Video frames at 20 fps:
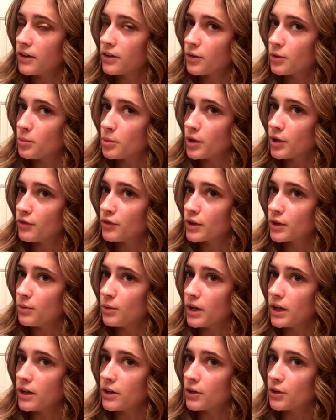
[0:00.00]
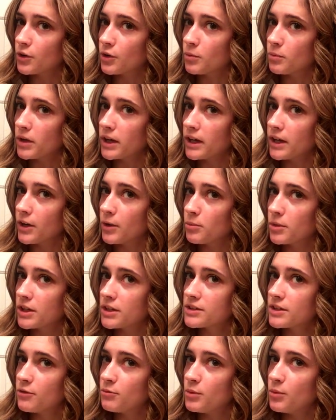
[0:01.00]
the perfect way to curl my hair
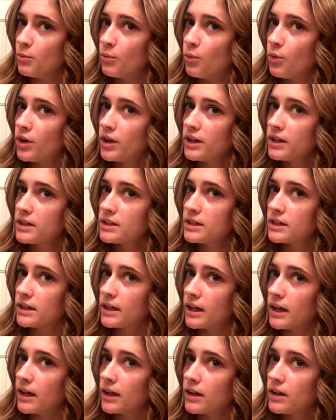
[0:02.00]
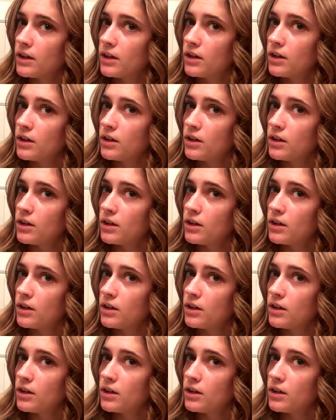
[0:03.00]
because I've been wanting to get